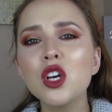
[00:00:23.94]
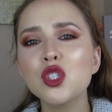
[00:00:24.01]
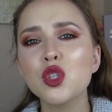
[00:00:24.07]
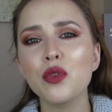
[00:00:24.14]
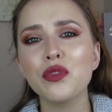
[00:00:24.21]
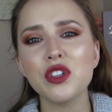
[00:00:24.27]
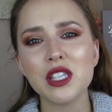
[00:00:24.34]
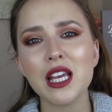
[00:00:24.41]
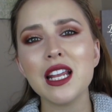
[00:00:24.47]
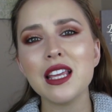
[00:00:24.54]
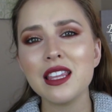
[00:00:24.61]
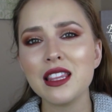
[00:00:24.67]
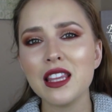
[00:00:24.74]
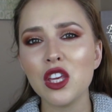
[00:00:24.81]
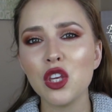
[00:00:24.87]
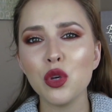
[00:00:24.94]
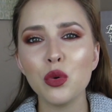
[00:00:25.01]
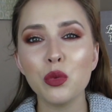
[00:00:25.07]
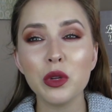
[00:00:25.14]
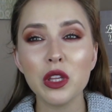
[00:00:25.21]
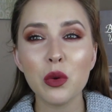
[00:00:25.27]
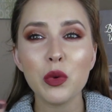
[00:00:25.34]
so if there's anything that
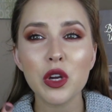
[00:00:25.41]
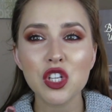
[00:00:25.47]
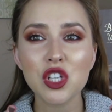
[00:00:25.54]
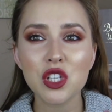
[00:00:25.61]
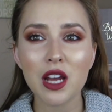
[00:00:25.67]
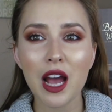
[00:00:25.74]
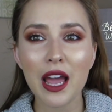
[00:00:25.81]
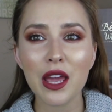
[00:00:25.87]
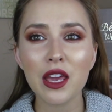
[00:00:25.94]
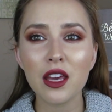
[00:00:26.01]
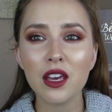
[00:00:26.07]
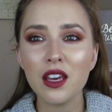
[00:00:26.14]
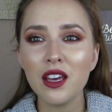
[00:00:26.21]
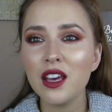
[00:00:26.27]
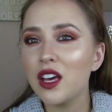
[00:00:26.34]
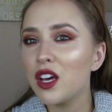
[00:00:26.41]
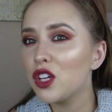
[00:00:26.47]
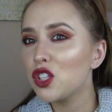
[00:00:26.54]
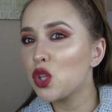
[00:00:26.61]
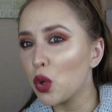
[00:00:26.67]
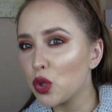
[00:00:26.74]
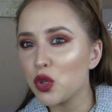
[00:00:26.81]
you really wished I
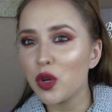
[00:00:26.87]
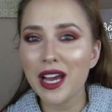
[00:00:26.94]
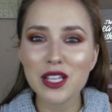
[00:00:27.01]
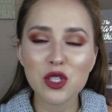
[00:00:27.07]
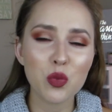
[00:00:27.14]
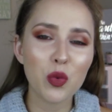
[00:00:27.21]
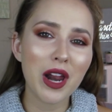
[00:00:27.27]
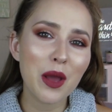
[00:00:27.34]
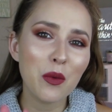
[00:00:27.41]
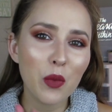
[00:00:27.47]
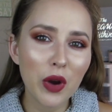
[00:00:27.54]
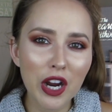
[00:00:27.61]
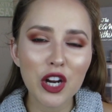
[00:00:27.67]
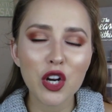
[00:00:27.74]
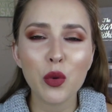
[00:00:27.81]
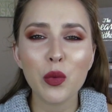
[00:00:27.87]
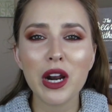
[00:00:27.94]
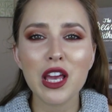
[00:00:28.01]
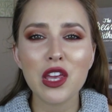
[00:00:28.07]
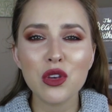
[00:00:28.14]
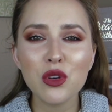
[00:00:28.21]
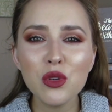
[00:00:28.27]
told you guys what I'm wearing or what
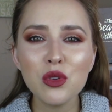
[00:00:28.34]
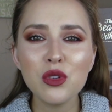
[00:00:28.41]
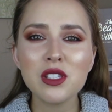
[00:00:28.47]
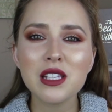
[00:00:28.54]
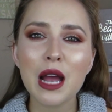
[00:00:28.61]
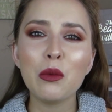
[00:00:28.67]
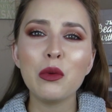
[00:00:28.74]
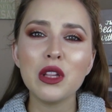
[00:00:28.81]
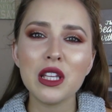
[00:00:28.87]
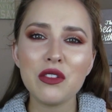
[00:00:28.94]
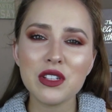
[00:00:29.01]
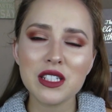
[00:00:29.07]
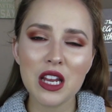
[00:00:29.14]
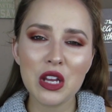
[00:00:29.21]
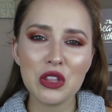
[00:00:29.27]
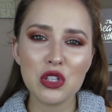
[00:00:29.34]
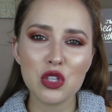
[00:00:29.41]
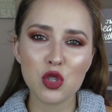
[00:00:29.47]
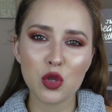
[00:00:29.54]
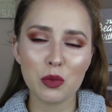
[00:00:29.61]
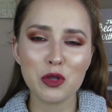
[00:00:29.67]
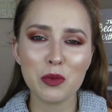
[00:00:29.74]
I use, I will leave it down in the
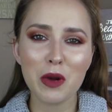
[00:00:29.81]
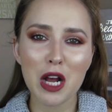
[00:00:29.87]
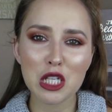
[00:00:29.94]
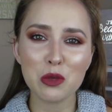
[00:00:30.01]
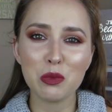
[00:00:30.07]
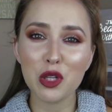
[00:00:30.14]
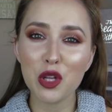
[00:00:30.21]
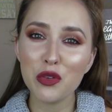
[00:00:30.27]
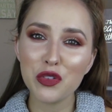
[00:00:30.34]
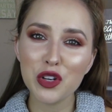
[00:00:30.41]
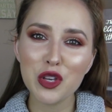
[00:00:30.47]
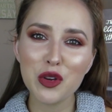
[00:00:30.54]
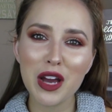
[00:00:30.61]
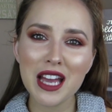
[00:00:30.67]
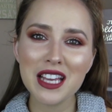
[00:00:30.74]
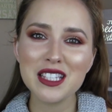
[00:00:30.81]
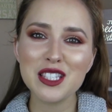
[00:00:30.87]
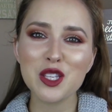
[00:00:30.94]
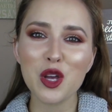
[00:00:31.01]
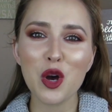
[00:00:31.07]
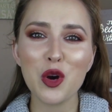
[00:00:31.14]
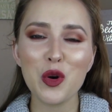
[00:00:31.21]
description box below for you guys.
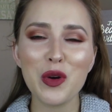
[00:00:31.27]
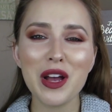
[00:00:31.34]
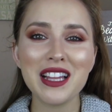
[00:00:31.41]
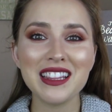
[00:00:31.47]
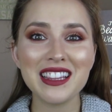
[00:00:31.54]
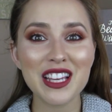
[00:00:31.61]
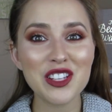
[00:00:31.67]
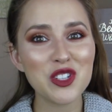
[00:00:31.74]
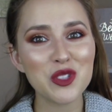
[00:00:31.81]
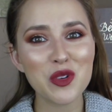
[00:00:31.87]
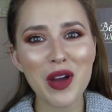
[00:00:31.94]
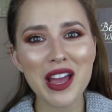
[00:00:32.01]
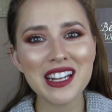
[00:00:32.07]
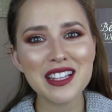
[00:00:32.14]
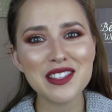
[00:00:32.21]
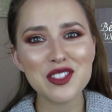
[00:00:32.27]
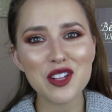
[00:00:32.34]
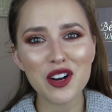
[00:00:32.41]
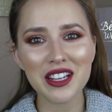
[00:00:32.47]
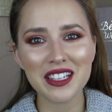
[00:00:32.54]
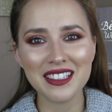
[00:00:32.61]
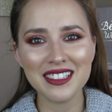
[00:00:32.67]
So let's just go ahead and get
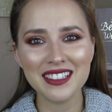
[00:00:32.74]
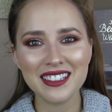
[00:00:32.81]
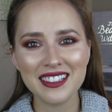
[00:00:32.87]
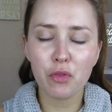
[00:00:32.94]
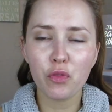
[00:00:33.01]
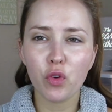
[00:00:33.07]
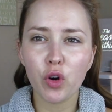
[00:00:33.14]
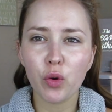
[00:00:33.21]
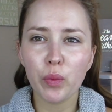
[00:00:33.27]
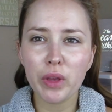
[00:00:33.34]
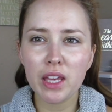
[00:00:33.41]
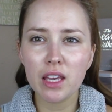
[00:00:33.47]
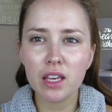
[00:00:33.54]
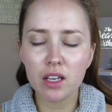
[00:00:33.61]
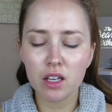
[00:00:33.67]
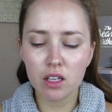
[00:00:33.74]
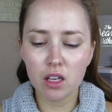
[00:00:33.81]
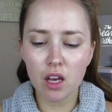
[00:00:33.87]
started. Before we